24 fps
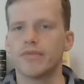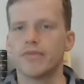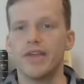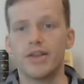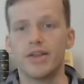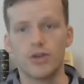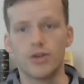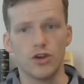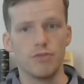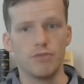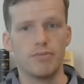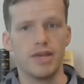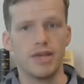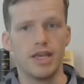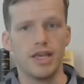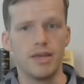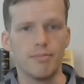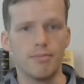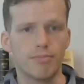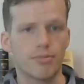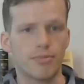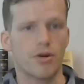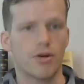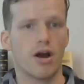It could
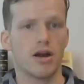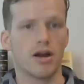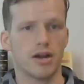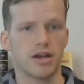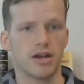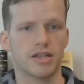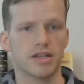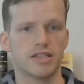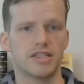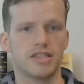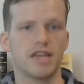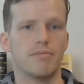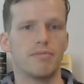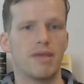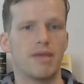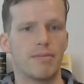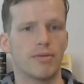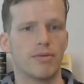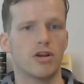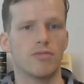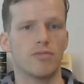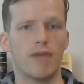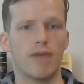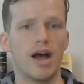be products that
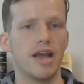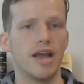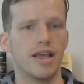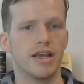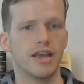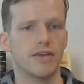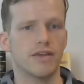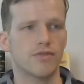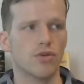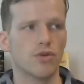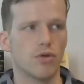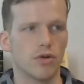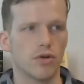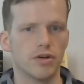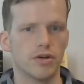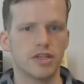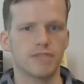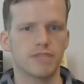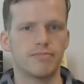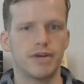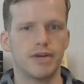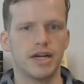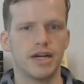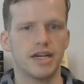people are buying, of
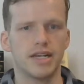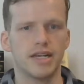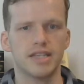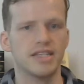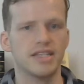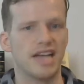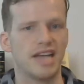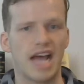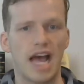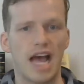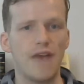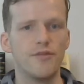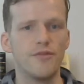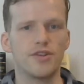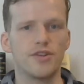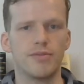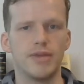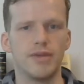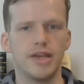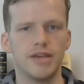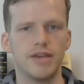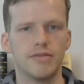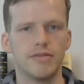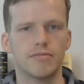course, but it doesn't have to
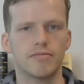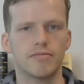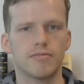be.